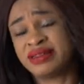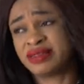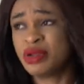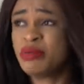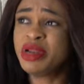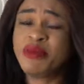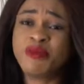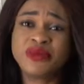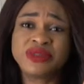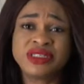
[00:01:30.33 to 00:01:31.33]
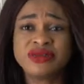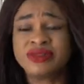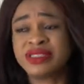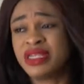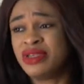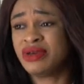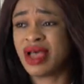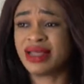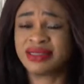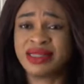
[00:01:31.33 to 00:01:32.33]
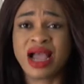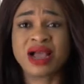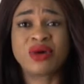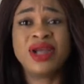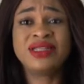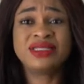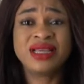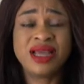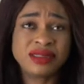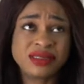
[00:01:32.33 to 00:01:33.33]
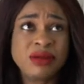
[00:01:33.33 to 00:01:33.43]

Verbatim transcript: So many people still see you as their acquaintance.